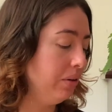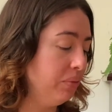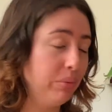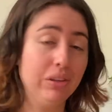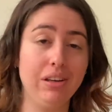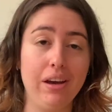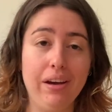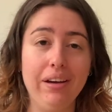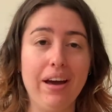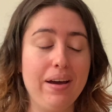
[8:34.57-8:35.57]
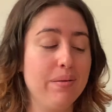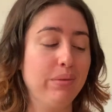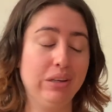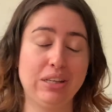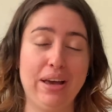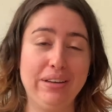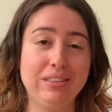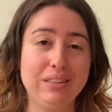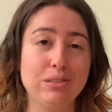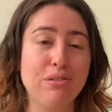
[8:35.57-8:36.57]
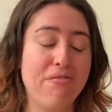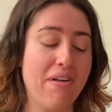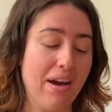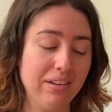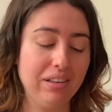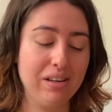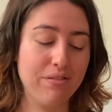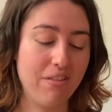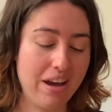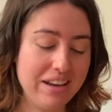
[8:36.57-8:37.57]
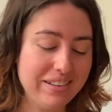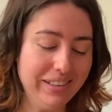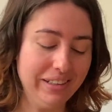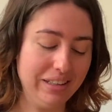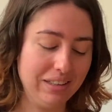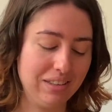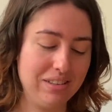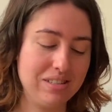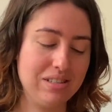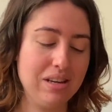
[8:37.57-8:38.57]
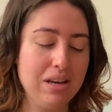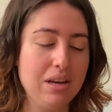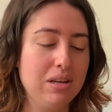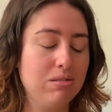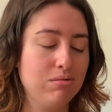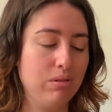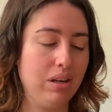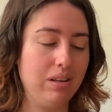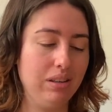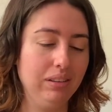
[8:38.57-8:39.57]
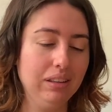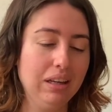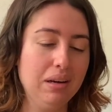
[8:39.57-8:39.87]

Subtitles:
but yeah, I'm excited to finally get reading.